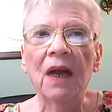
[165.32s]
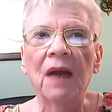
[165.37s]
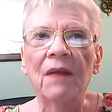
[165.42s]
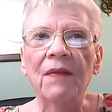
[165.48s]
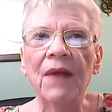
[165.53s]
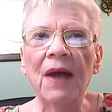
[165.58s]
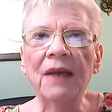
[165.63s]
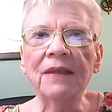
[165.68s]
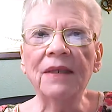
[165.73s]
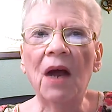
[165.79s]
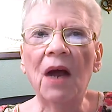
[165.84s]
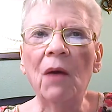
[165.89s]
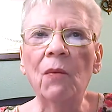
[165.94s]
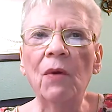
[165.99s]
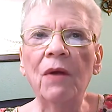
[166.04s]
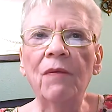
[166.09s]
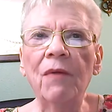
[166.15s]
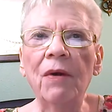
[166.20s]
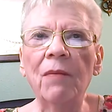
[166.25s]
That's how
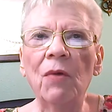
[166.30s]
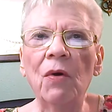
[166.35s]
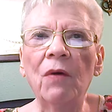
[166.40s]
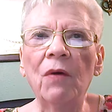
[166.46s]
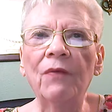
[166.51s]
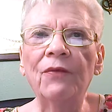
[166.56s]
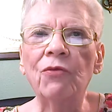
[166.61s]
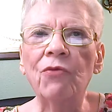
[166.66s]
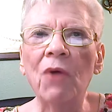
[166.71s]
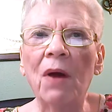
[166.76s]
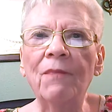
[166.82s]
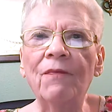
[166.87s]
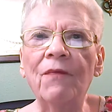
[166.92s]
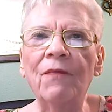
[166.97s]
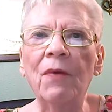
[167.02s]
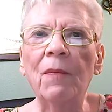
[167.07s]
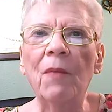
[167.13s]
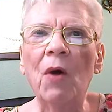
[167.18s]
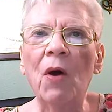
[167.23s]
we removed Trump
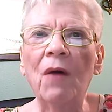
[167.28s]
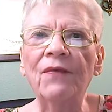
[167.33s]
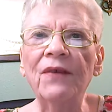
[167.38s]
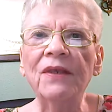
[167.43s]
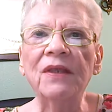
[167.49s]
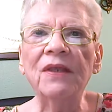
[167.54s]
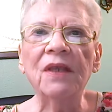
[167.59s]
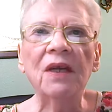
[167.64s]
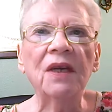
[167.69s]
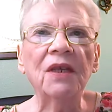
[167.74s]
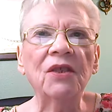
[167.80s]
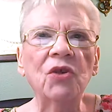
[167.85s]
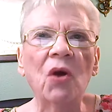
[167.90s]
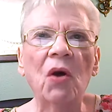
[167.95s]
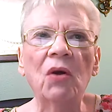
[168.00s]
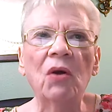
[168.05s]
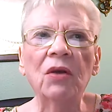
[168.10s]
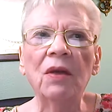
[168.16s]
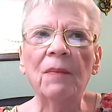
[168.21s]
from office and
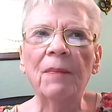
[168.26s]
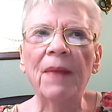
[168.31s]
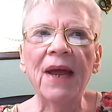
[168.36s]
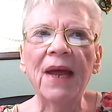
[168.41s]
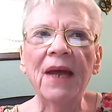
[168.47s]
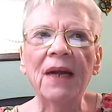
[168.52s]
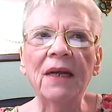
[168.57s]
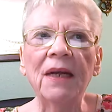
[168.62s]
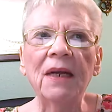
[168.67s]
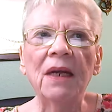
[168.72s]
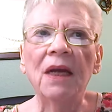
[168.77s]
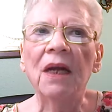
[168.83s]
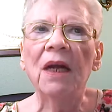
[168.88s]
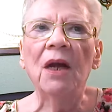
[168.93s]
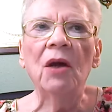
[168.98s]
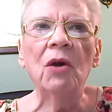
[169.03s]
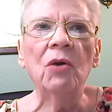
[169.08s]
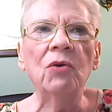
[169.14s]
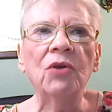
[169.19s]
installed a man
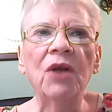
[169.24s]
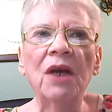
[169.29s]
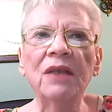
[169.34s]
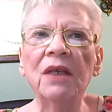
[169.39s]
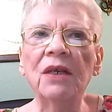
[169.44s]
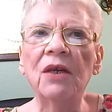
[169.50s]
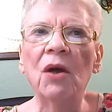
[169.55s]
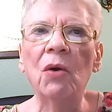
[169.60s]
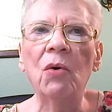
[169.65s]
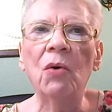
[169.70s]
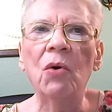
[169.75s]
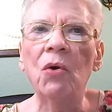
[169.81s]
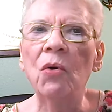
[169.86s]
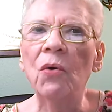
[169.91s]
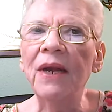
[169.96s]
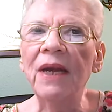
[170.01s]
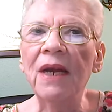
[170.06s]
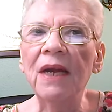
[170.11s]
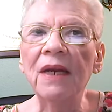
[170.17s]
who doesn't know who
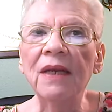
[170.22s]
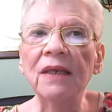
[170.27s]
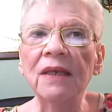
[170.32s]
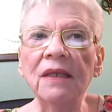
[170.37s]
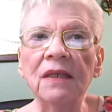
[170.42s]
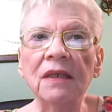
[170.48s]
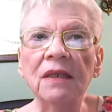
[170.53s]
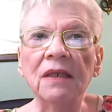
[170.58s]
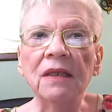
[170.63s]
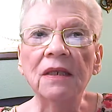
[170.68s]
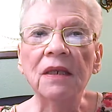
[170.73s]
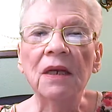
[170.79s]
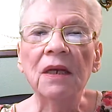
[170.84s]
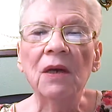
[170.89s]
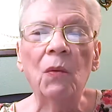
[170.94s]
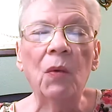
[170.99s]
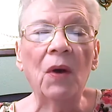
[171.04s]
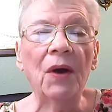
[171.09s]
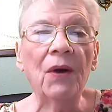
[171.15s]
he is,
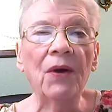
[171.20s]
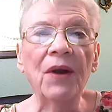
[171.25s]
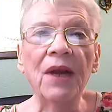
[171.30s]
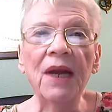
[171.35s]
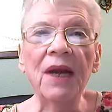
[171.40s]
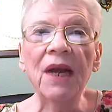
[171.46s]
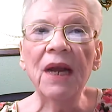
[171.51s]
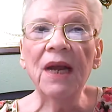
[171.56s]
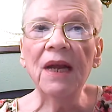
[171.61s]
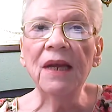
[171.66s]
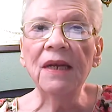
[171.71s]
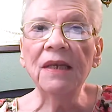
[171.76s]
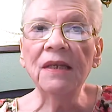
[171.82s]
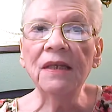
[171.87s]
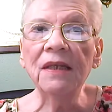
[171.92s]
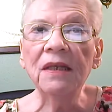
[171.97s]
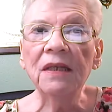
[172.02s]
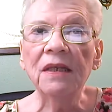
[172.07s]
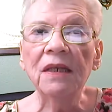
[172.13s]
where he
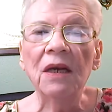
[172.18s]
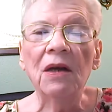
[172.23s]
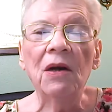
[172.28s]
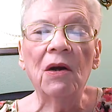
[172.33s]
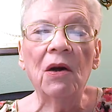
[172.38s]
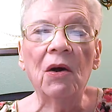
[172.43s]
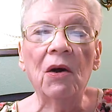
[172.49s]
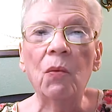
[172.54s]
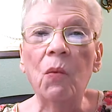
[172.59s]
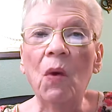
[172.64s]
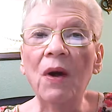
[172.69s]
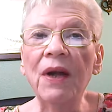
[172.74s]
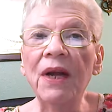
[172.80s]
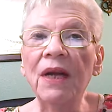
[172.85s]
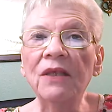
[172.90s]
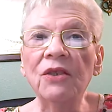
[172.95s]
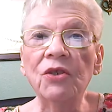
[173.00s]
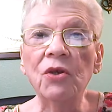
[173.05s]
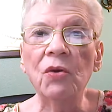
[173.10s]
is, or what
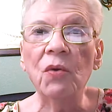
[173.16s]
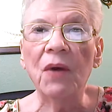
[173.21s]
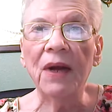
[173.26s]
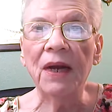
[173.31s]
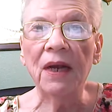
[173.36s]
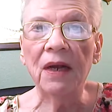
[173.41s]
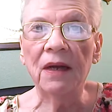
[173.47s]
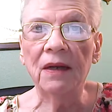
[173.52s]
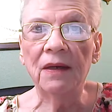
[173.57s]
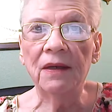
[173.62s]
he's doing.